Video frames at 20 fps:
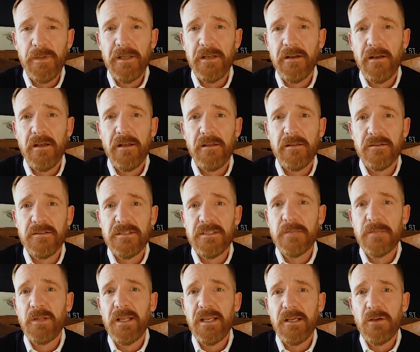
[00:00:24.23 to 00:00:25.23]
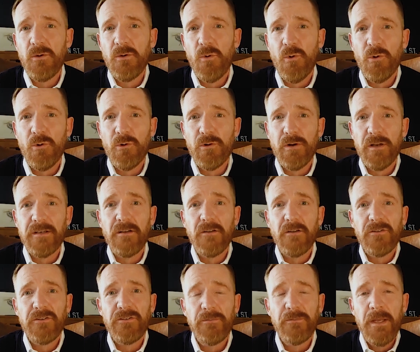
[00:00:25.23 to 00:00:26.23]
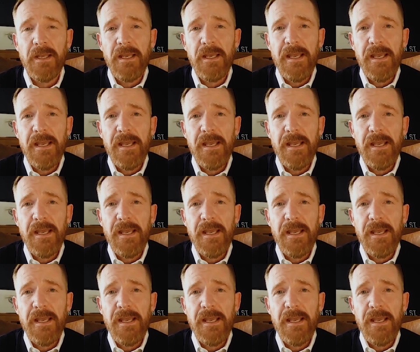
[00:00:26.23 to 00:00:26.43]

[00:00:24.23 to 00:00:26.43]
be it a sibling or adults.